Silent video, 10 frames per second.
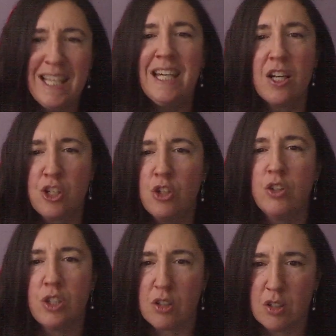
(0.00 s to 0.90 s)
Eat until
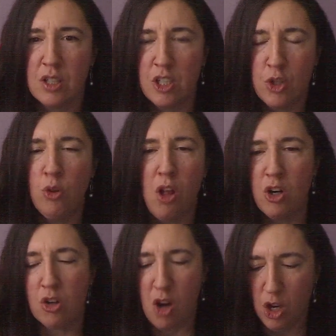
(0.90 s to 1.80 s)
you're no
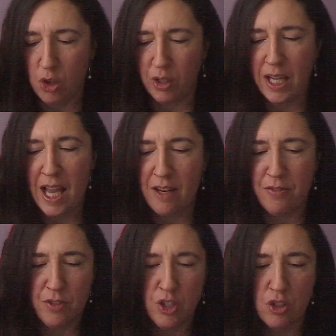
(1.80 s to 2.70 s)
longer hungry. And if
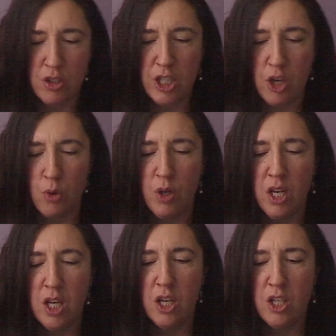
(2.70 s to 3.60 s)
you're, you know,
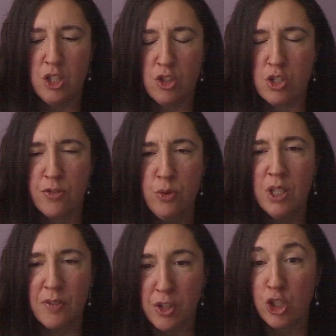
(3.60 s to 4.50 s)
there's food
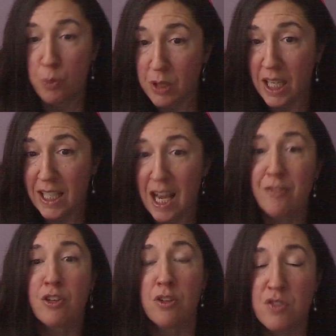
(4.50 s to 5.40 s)
left on your plate
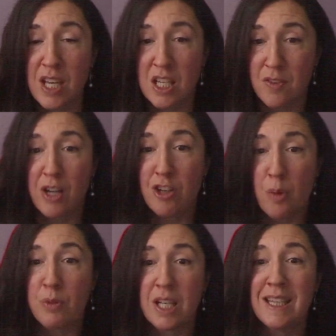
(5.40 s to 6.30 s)
after you satisfied your
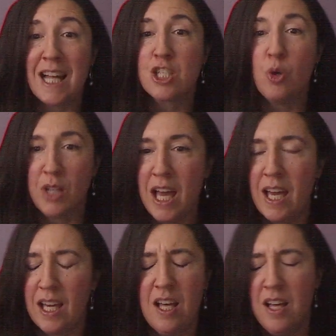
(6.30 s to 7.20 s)
appetite, that's okay.